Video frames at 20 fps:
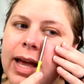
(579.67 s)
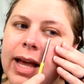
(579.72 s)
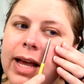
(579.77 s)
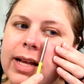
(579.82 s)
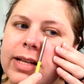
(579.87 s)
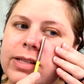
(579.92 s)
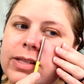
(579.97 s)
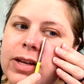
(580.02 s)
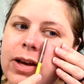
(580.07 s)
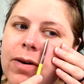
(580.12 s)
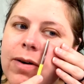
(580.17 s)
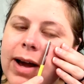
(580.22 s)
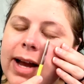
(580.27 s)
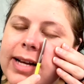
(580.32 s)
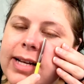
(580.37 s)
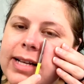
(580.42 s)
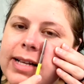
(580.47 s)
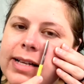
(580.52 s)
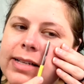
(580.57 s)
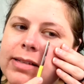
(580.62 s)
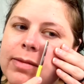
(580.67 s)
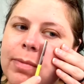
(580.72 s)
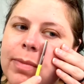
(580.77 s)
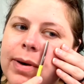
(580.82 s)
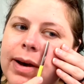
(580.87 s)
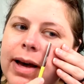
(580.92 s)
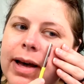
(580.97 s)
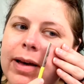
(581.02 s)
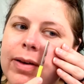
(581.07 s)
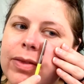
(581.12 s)
And so I did this
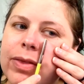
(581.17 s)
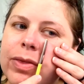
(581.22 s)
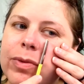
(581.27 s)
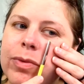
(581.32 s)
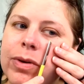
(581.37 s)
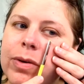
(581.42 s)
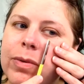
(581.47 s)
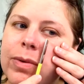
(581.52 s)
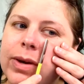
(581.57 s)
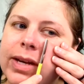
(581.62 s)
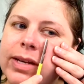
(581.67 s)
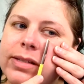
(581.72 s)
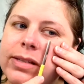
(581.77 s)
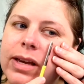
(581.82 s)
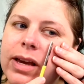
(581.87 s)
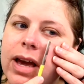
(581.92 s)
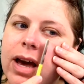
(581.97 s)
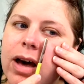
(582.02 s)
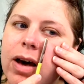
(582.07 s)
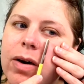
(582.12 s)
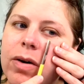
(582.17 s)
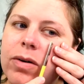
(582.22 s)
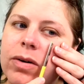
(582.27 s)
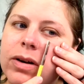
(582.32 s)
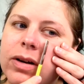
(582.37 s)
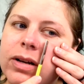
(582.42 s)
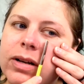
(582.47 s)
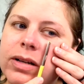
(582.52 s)
about 3 weeks ago.